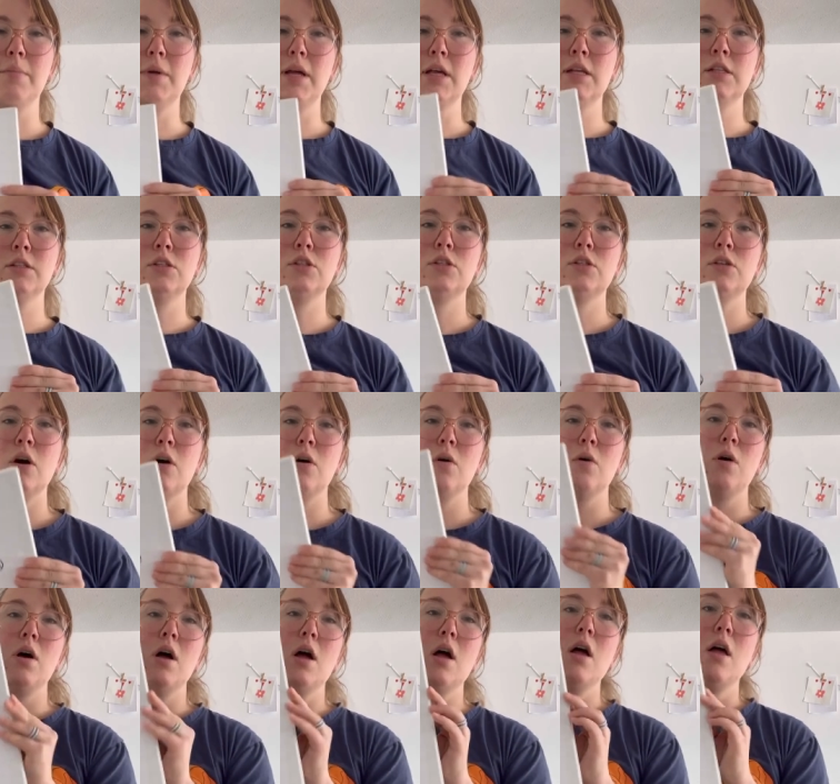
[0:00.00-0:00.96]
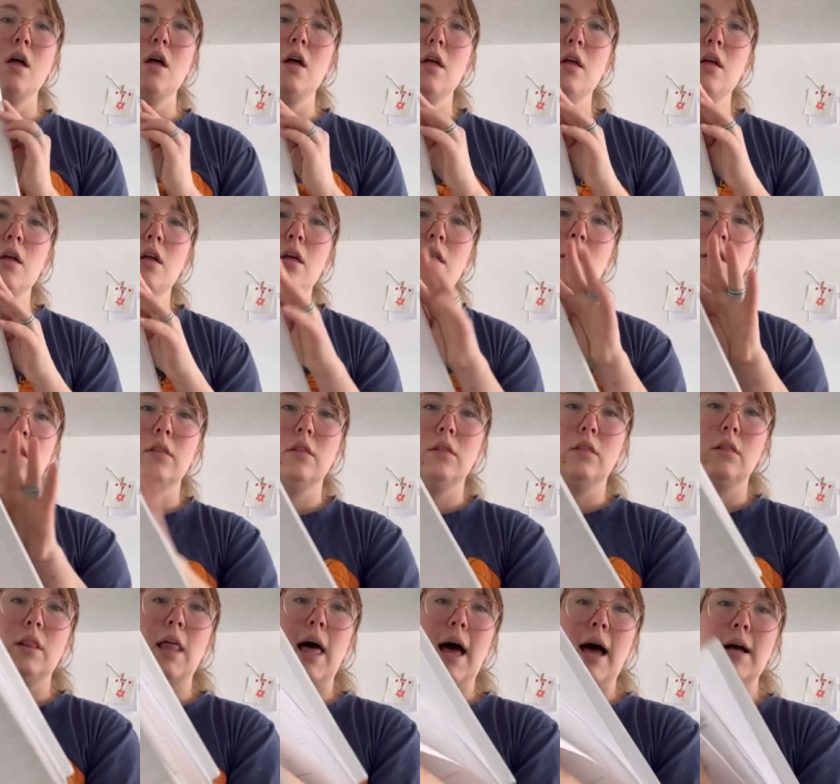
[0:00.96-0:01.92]
and so
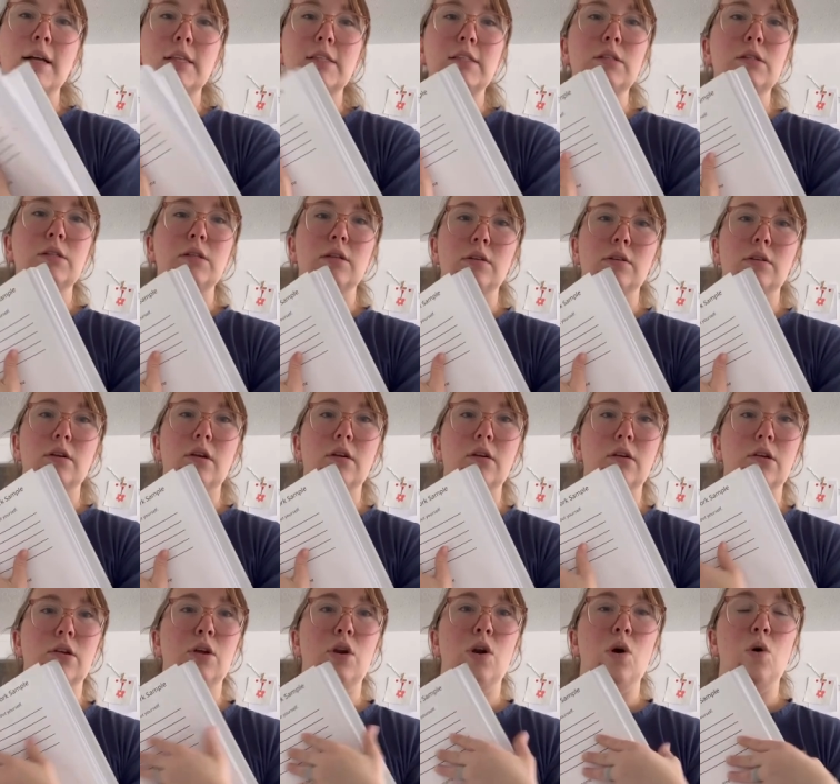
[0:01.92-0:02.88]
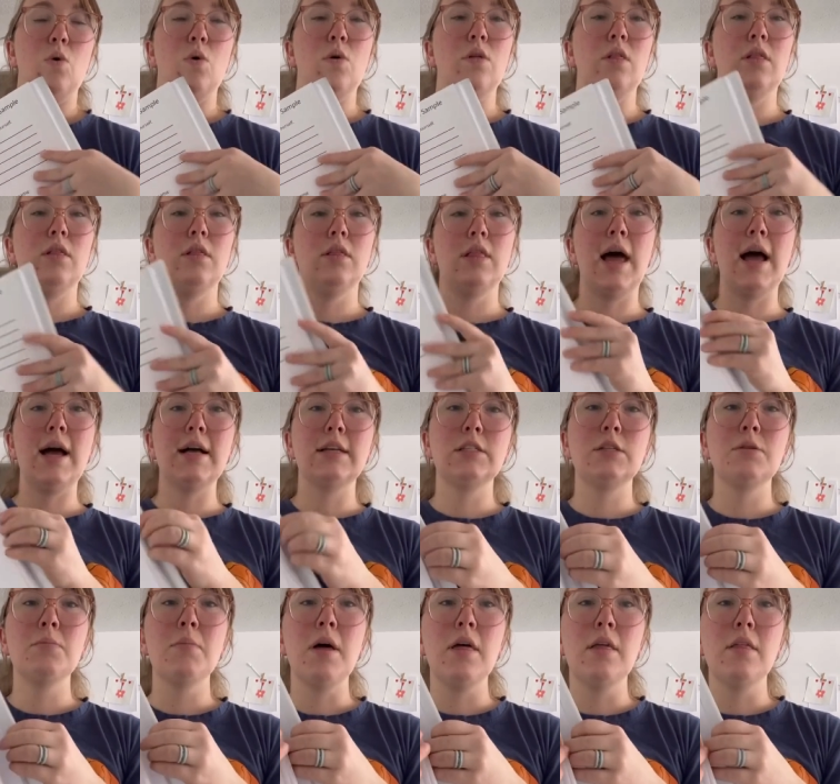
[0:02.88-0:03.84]
last you know,
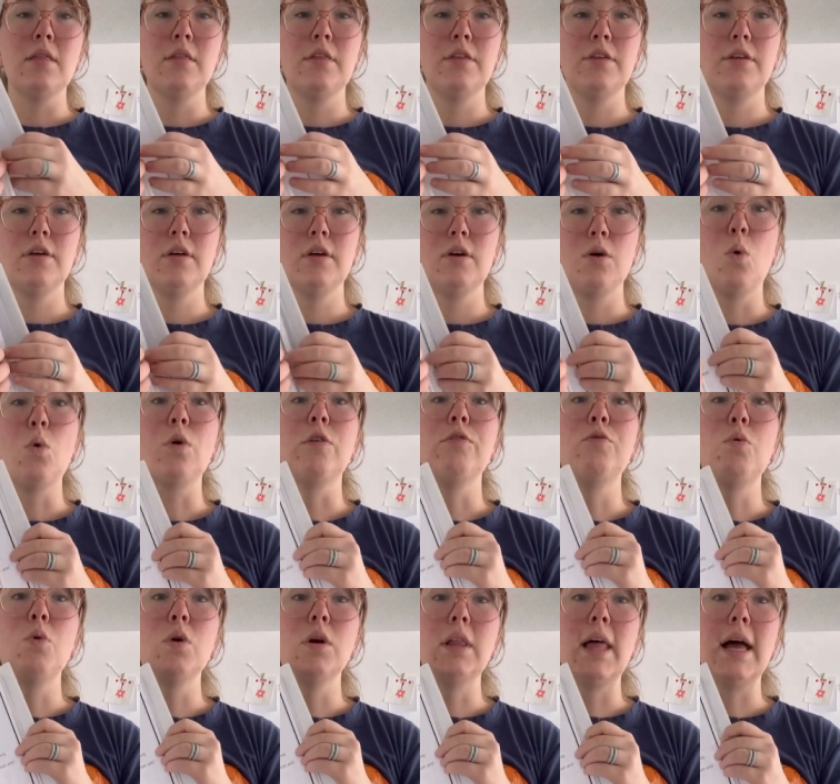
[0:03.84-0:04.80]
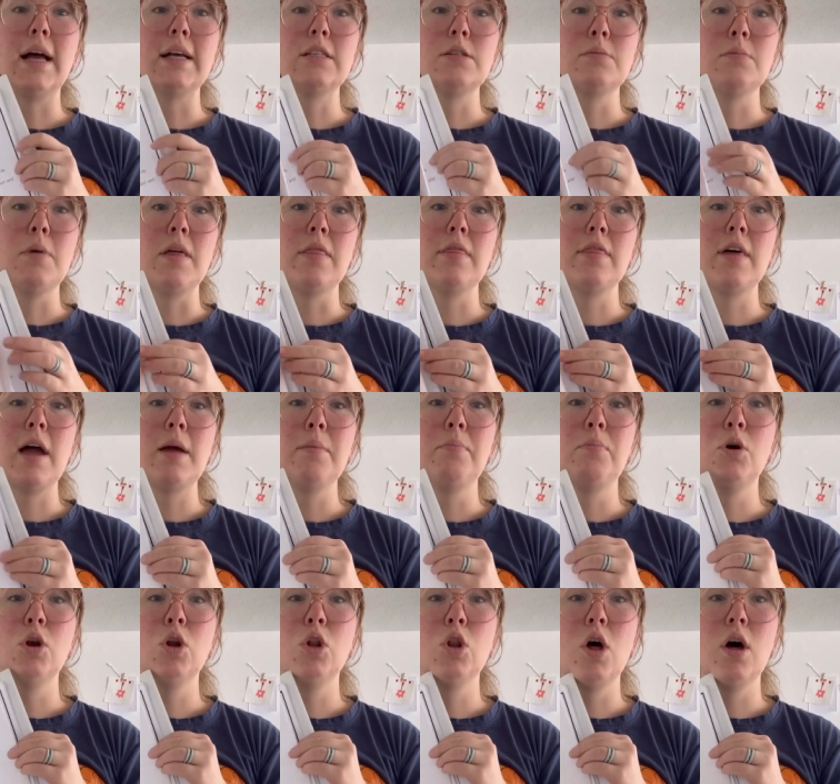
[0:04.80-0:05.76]
last month or for last month, I
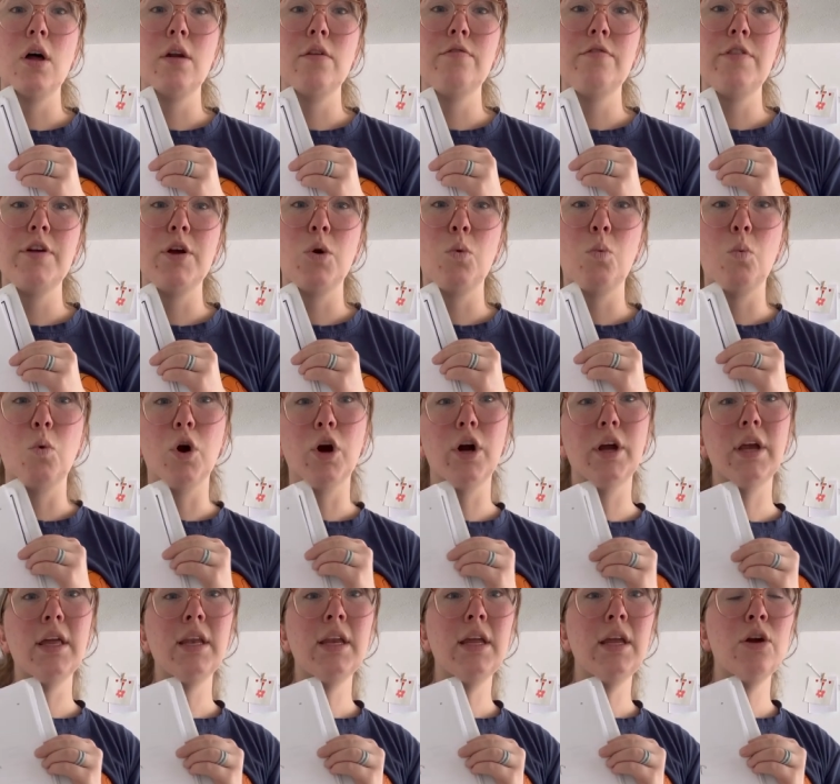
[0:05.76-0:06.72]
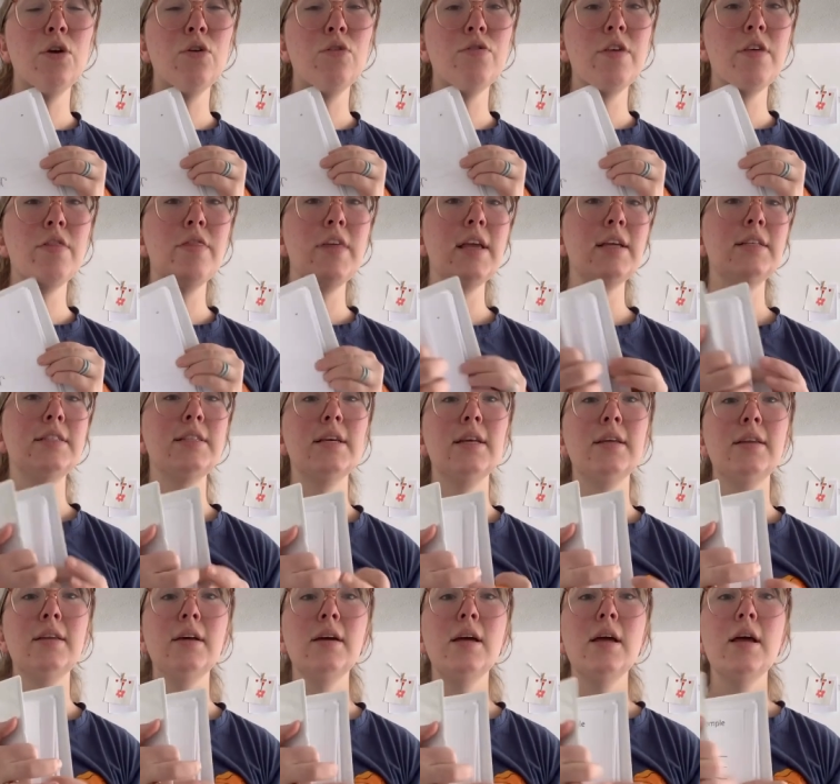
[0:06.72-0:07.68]
put a lot of their work in here that they
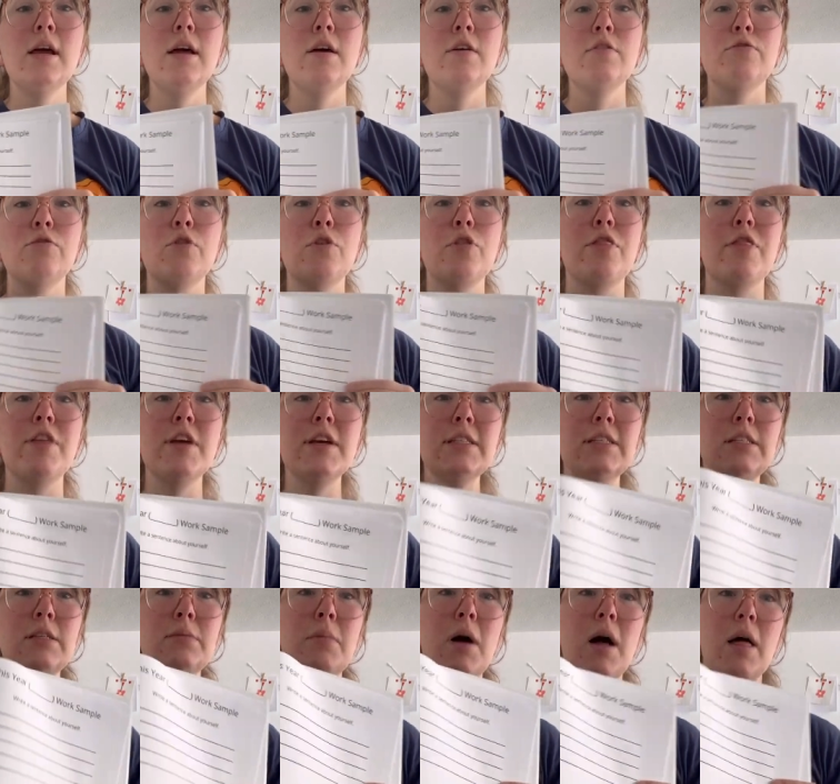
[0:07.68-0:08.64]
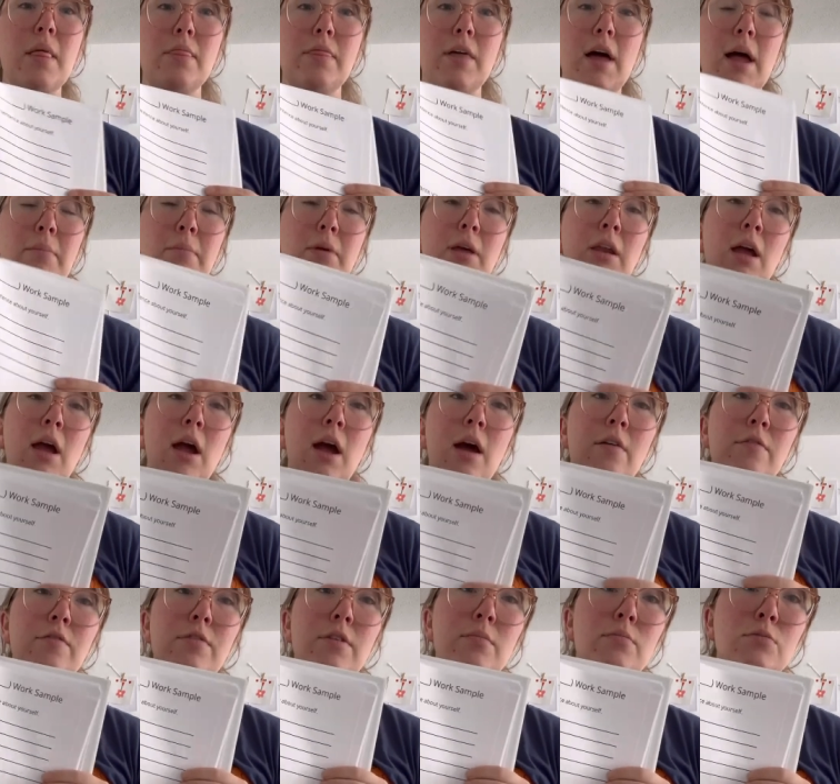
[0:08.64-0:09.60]
did. For this month, I'm going to
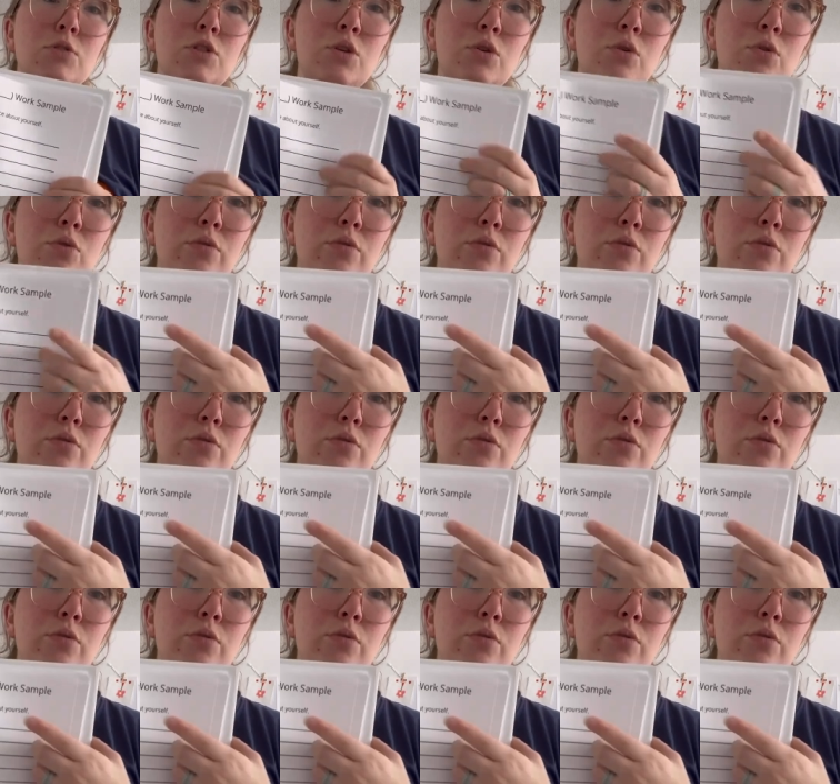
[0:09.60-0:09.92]
have them do